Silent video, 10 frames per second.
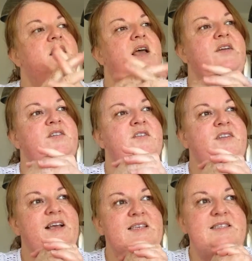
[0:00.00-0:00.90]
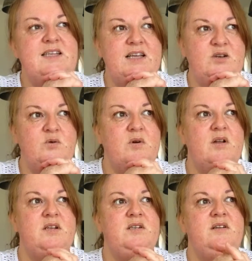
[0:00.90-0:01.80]
even if they extend
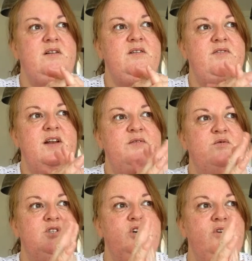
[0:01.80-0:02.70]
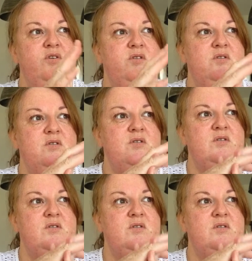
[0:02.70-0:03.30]
Auckland for level 2